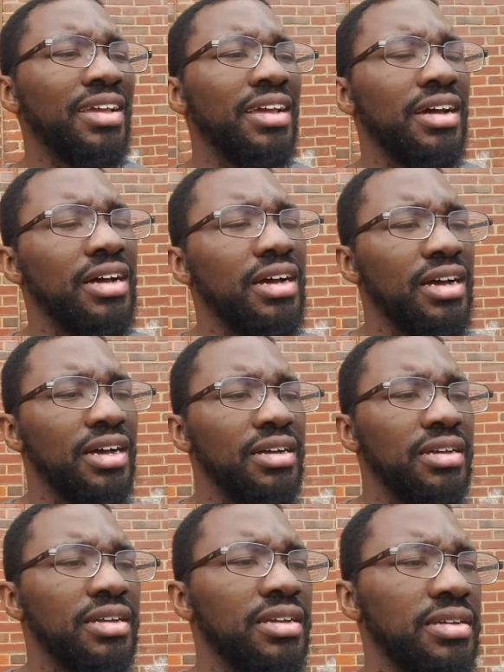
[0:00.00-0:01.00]

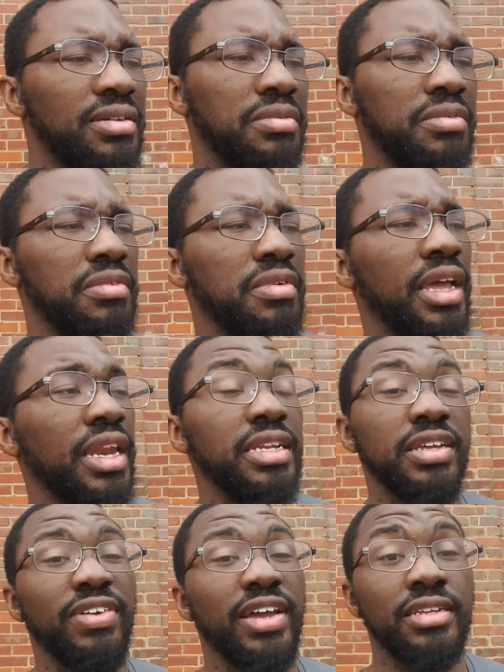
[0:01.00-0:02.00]
and
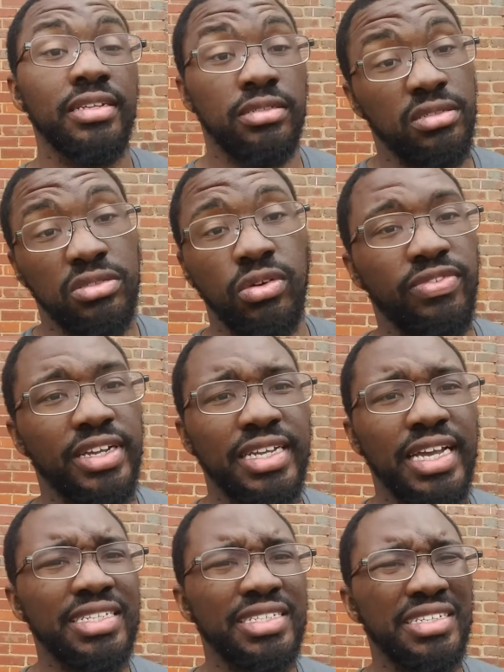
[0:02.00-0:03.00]
it's doing
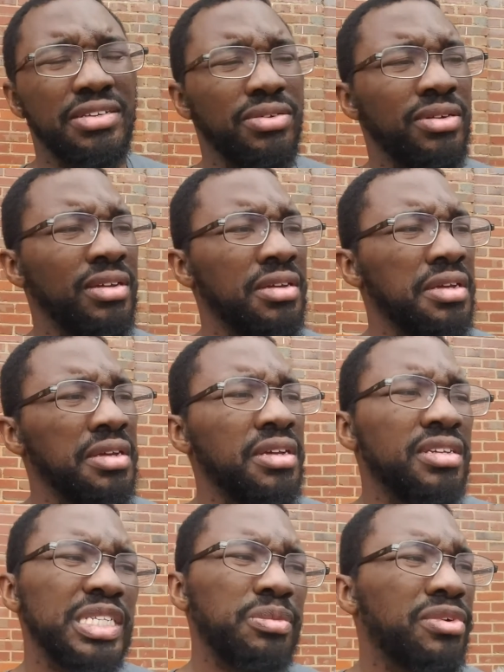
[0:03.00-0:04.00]
fantastic. So
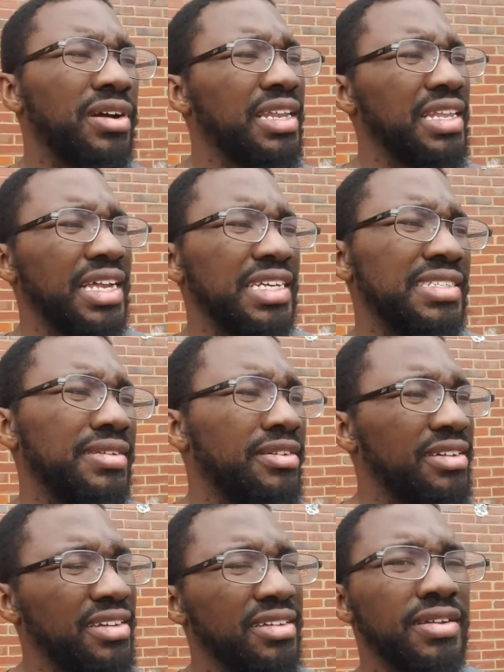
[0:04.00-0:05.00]
Cimarron lettuce,
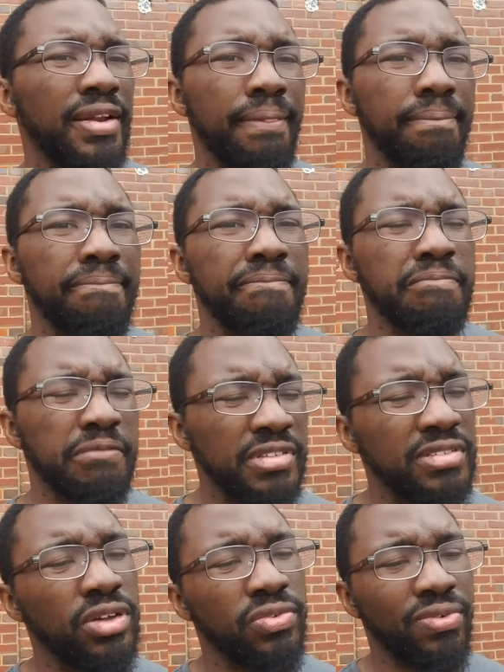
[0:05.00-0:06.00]
it's a
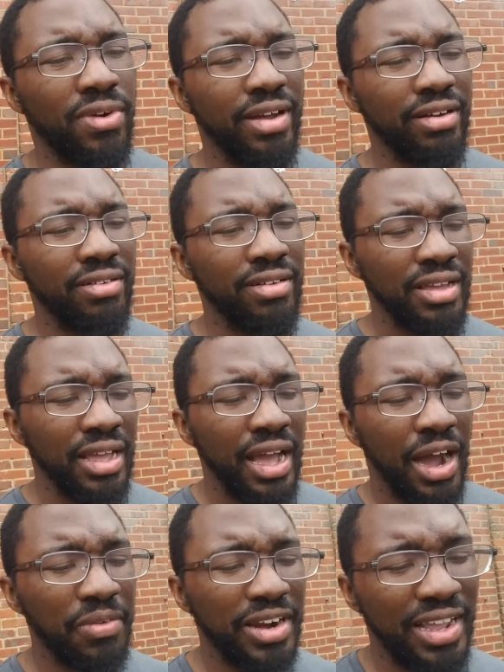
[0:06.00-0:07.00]
little frail. I
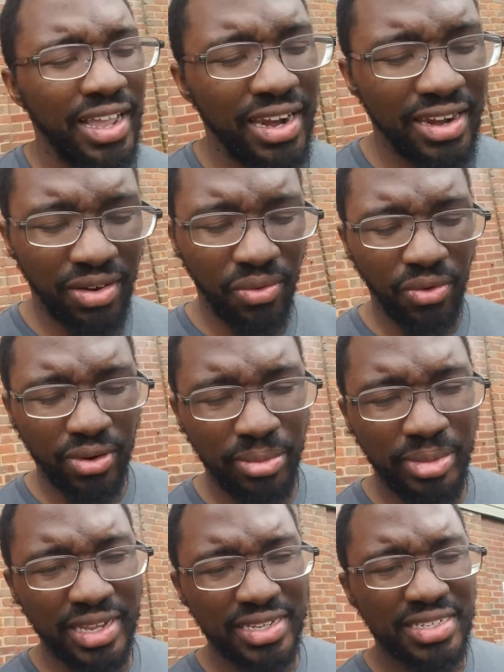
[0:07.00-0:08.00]
went ahead and I ordered
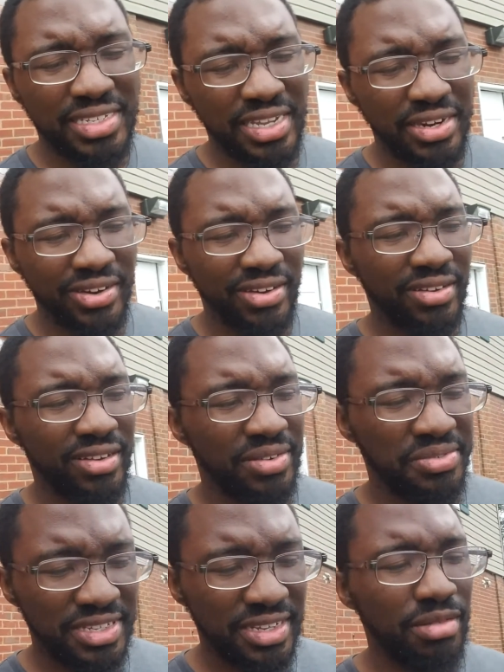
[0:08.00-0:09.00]
me a seeder. It was
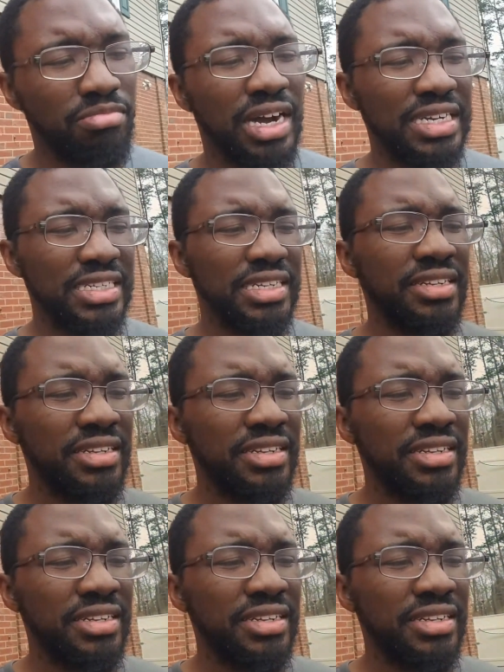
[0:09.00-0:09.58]
in the budget.